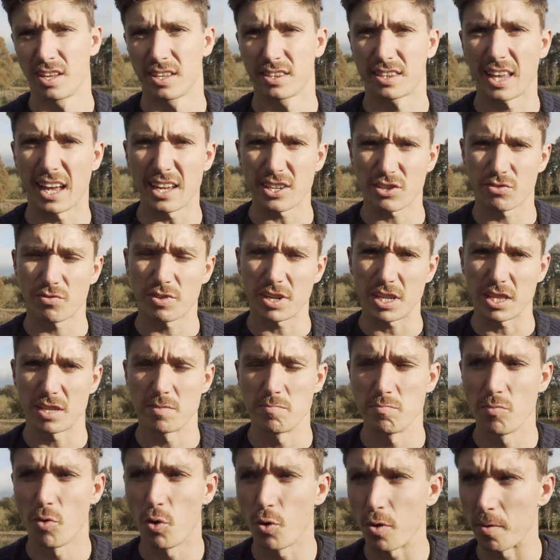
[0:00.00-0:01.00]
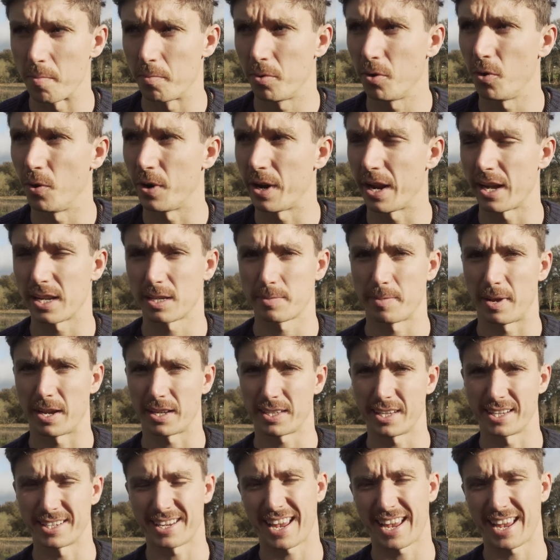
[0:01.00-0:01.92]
That's really the more important aspect,